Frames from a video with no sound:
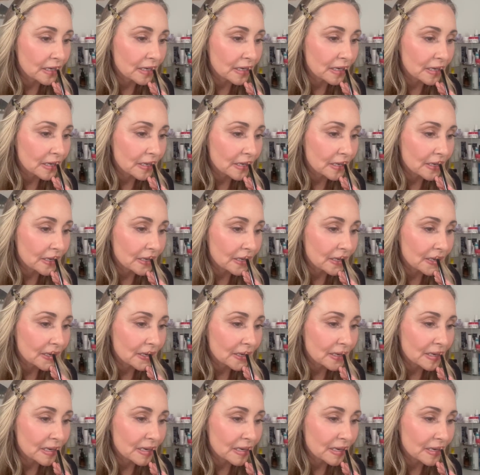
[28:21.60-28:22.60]

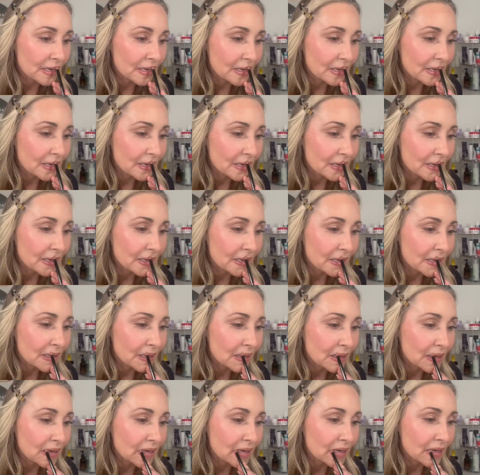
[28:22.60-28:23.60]

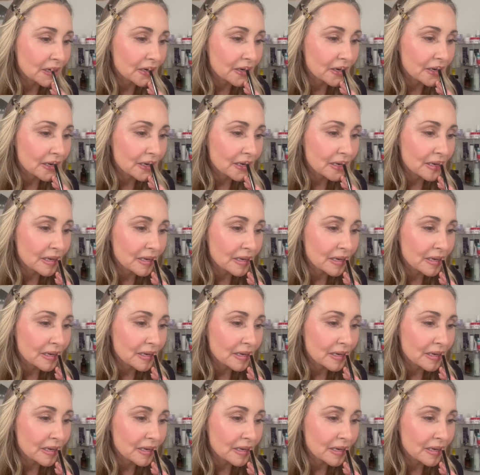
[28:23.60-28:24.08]
(silence)